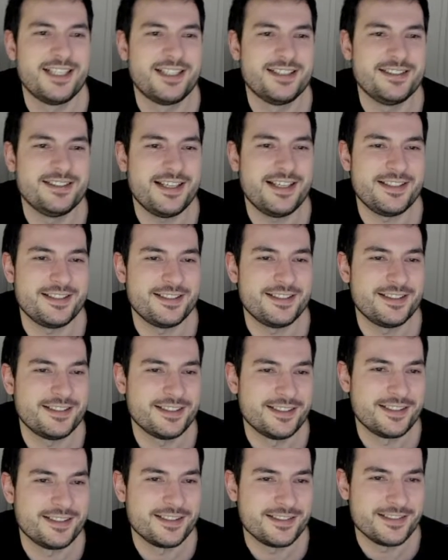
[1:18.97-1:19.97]
Then,
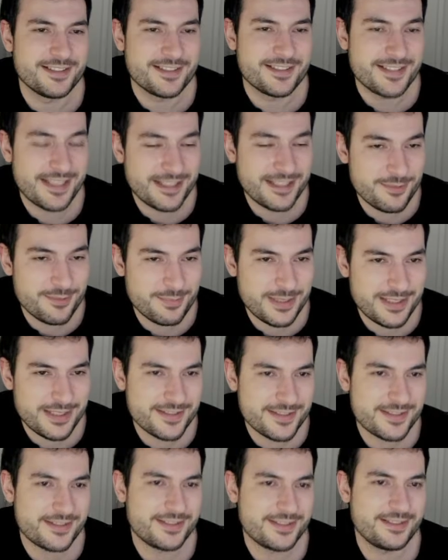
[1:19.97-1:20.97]
the second
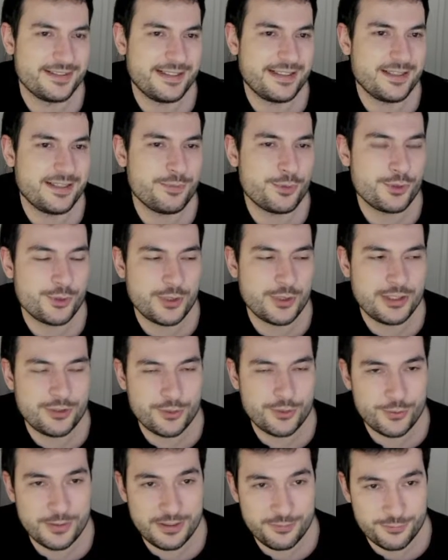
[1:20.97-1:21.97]
best, they get between
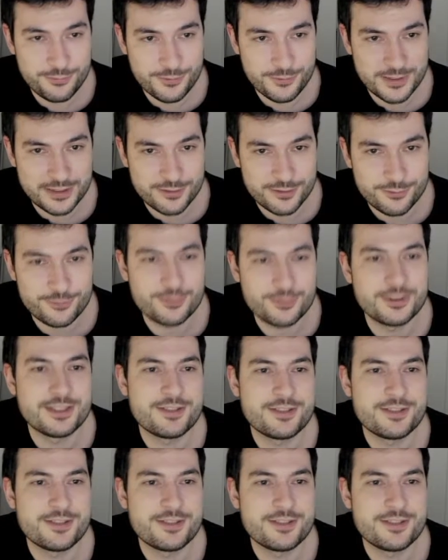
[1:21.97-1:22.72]
2 and 5.